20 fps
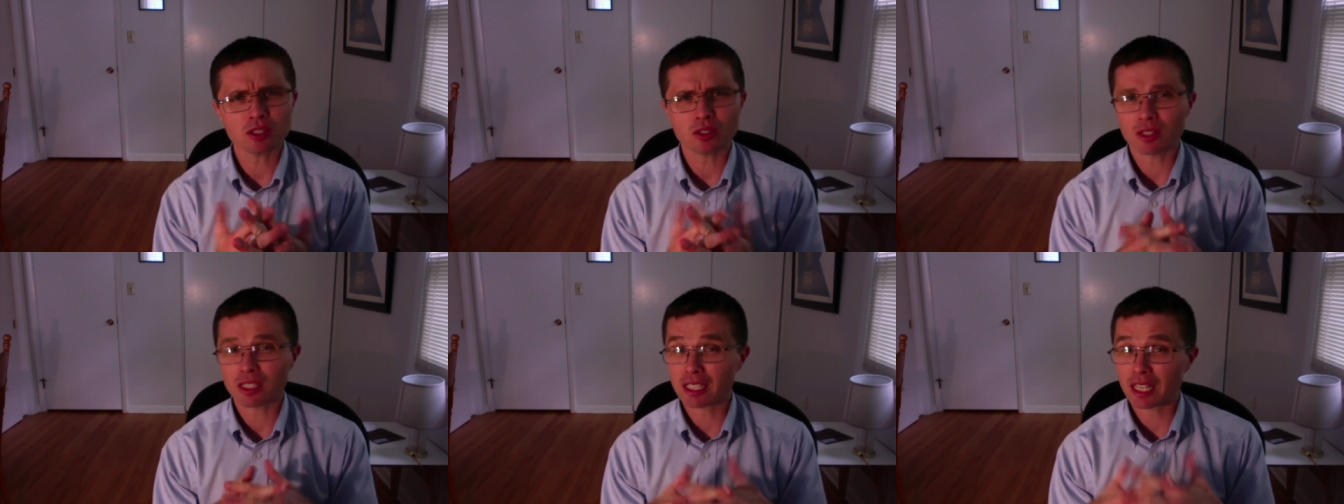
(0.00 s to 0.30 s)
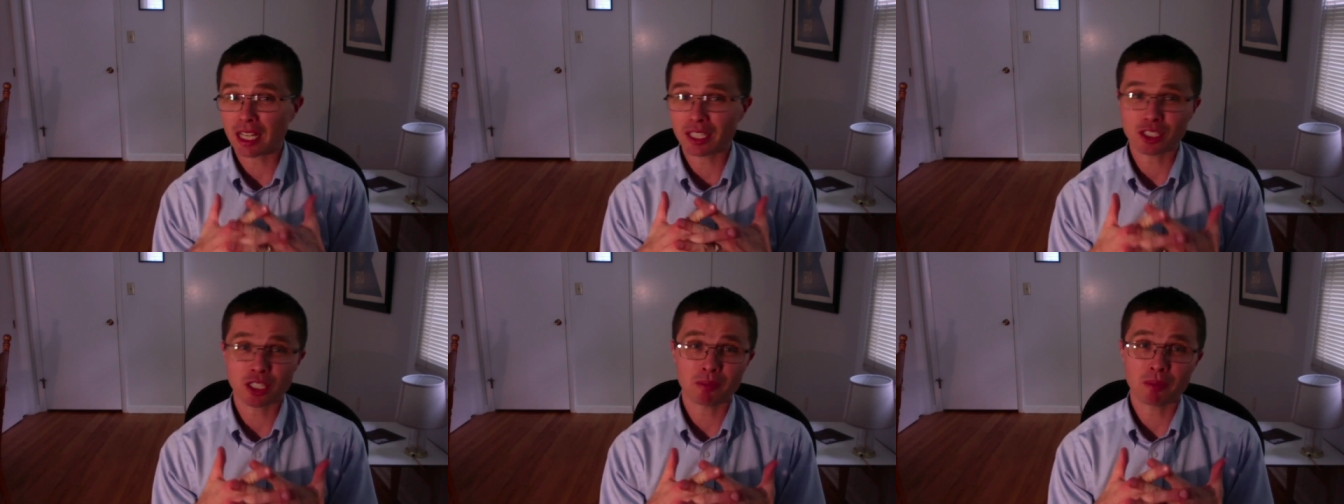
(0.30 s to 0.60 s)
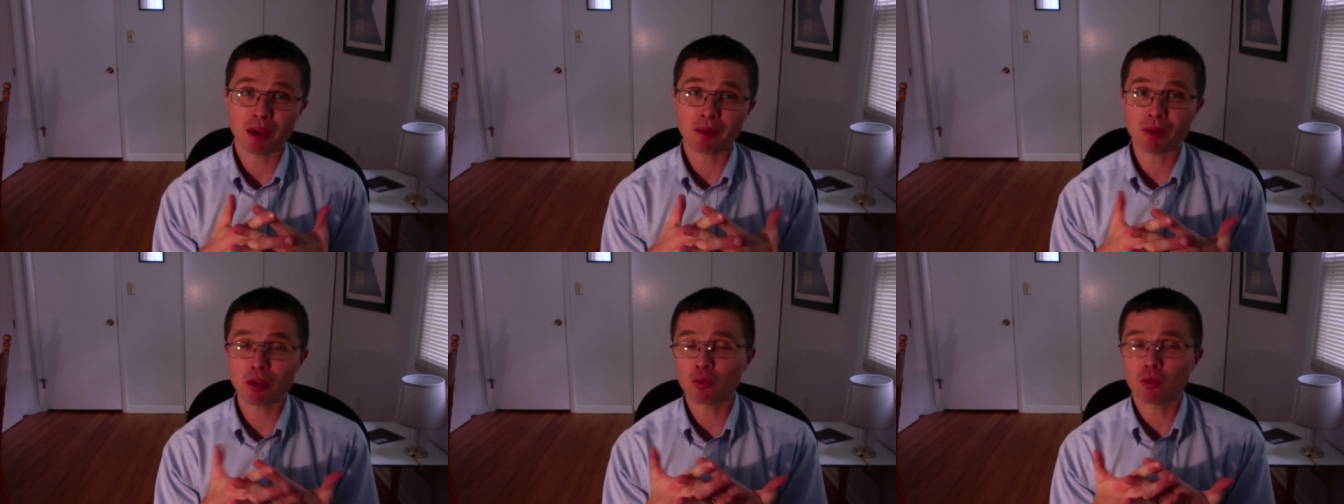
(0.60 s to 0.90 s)
so these actually
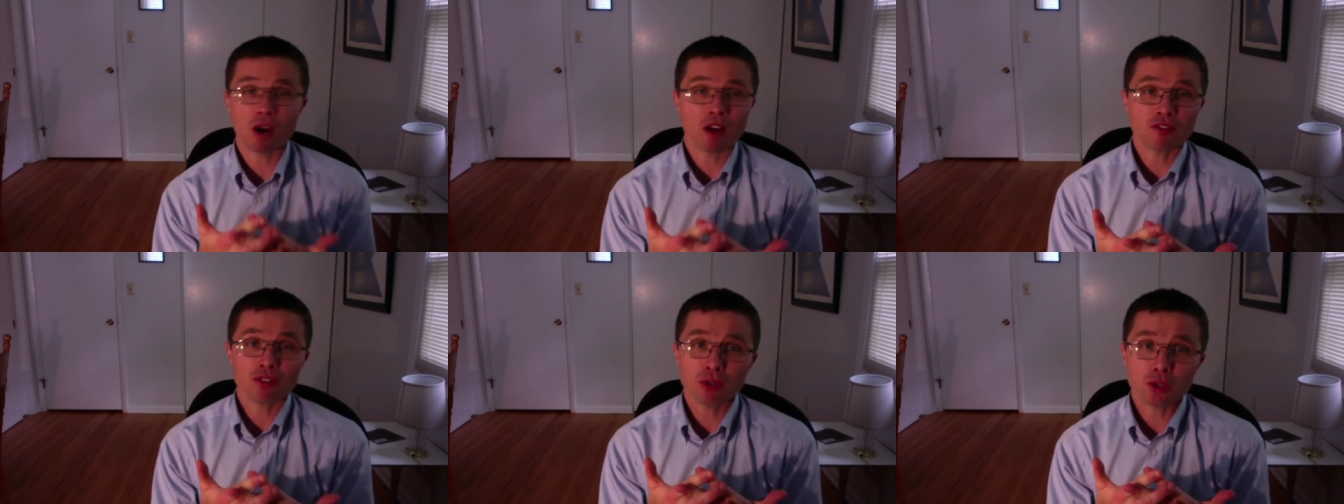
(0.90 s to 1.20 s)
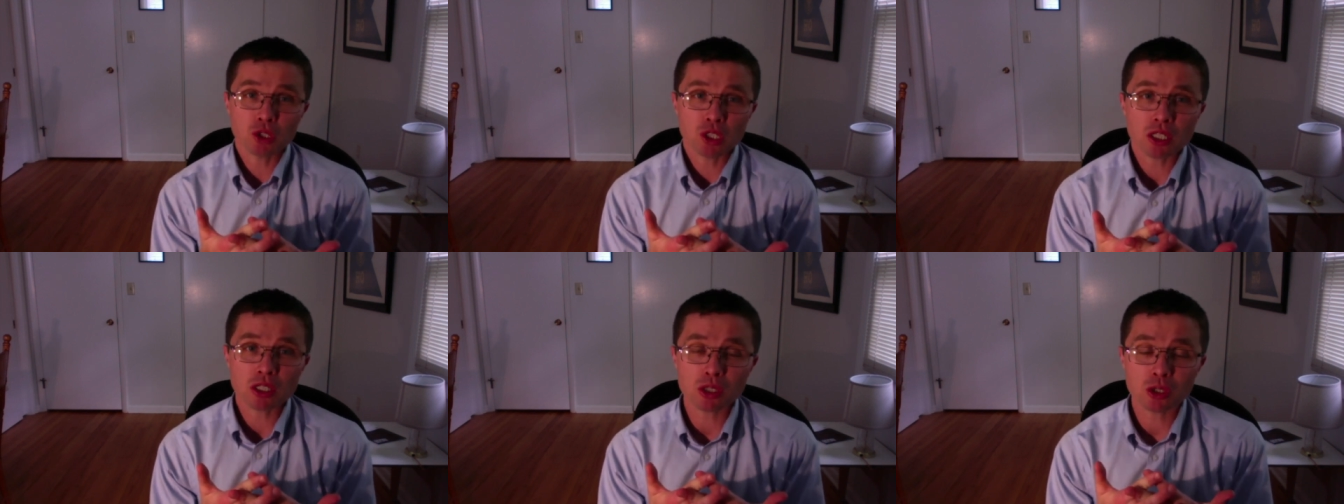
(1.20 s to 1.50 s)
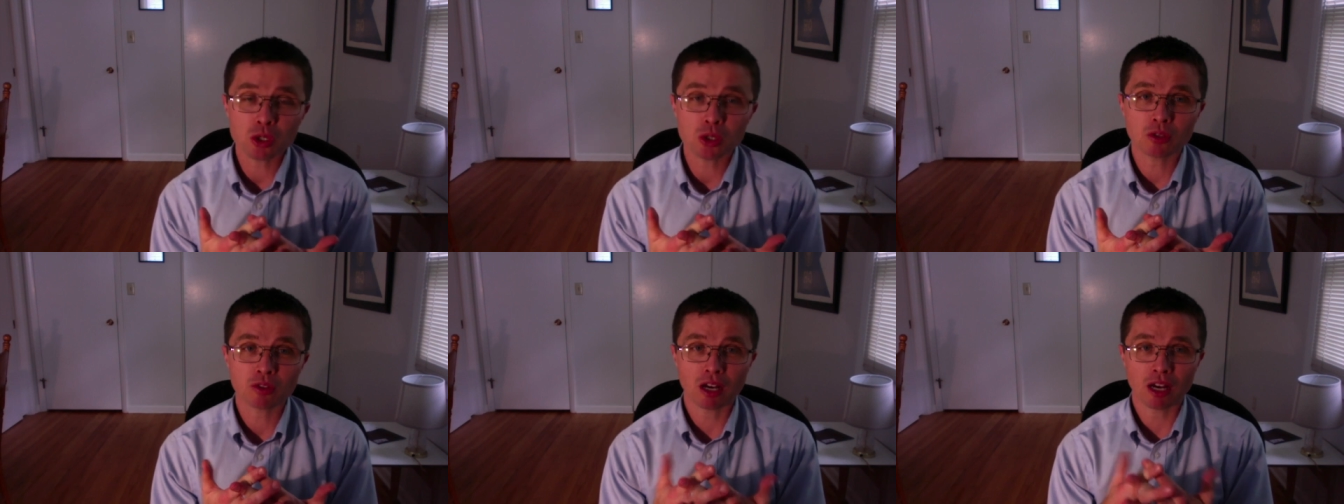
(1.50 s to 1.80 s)
may be
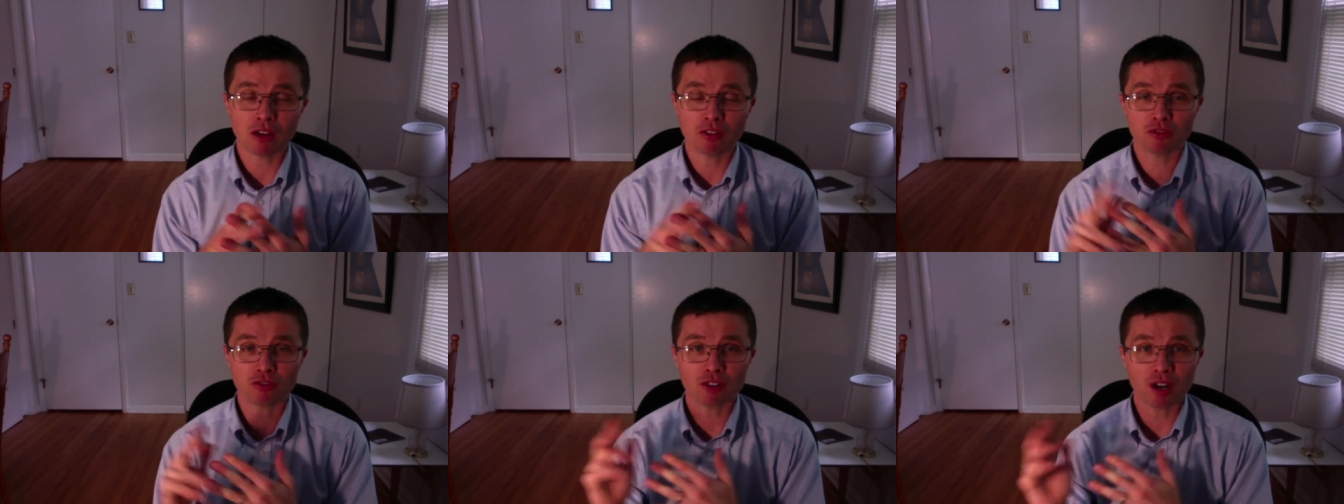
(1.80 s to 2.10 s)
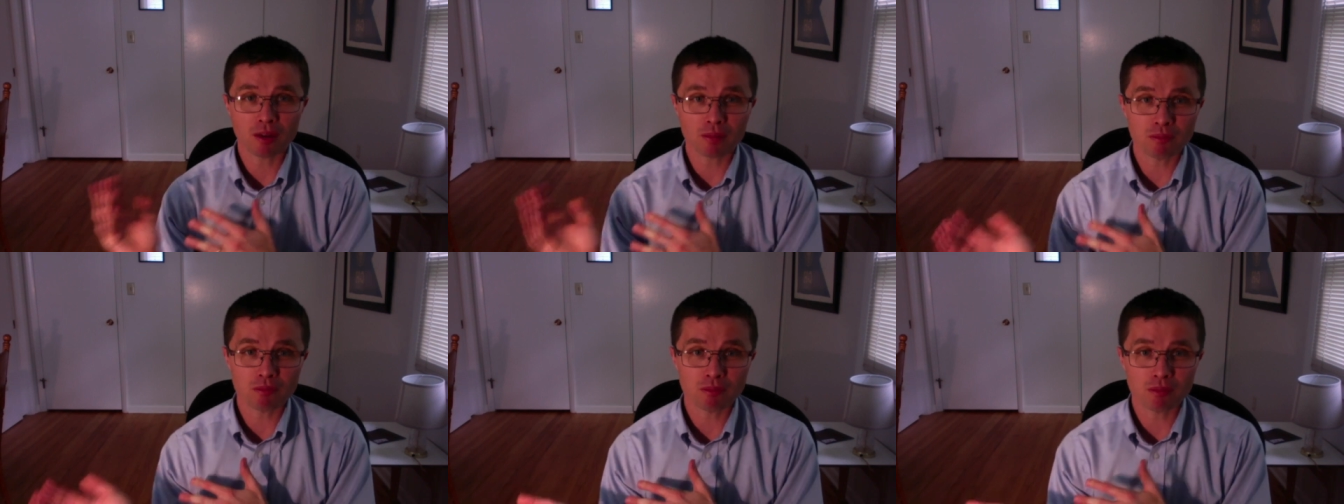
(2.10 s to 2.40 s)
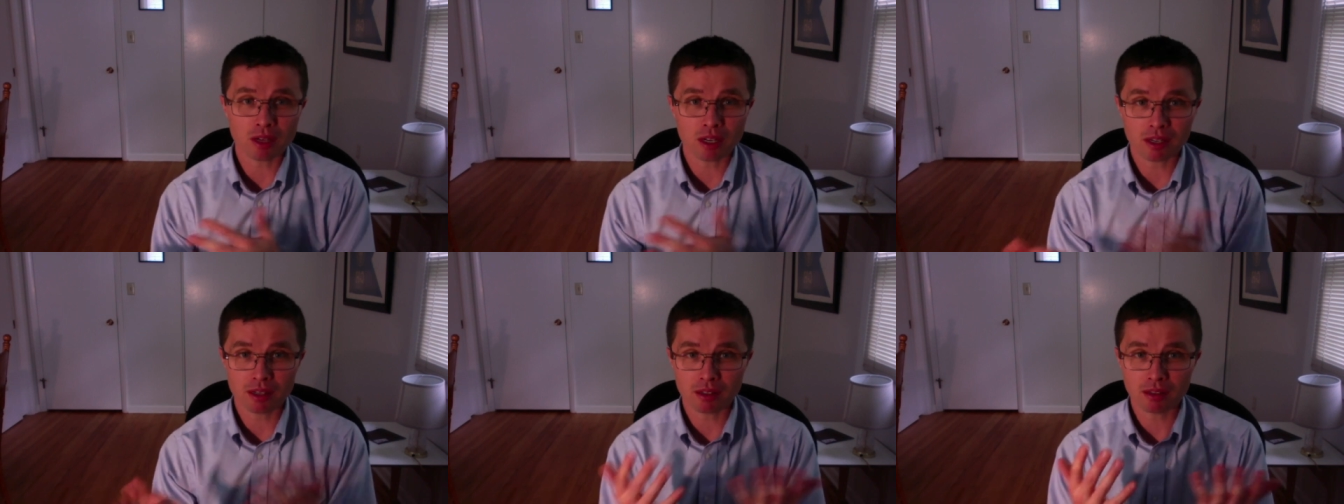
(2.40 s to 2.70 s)
refugees from